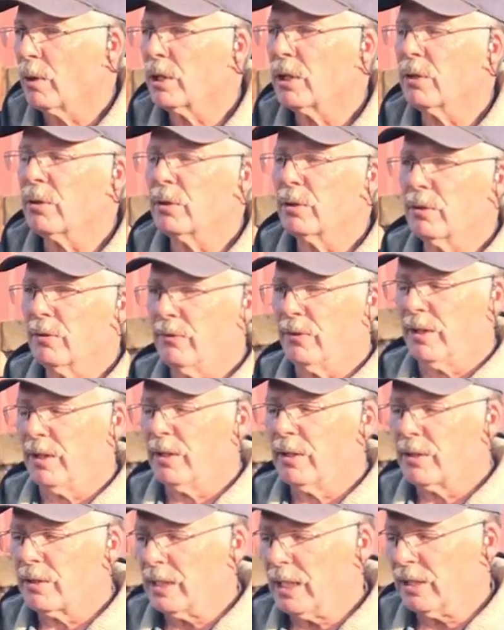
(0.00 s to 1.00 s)
Well, your, your
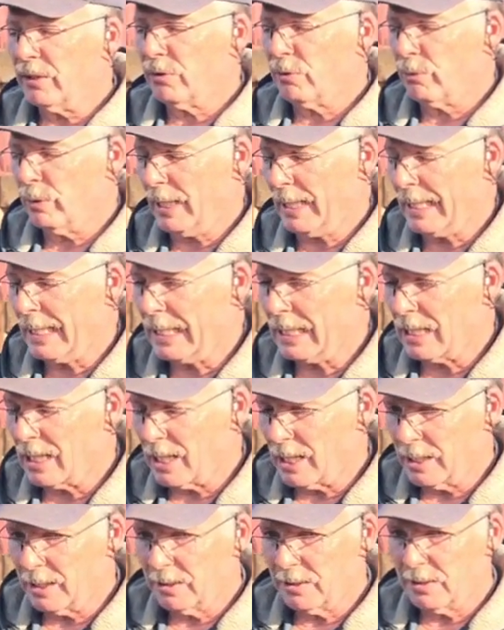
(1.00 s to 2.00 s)
farrier needs to
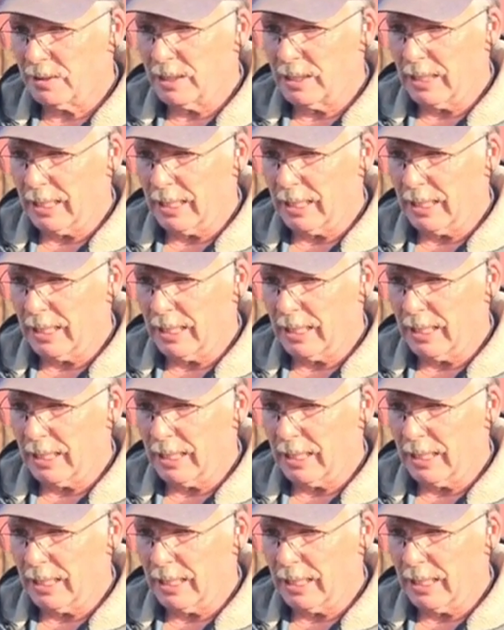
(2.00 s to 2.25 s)
recognize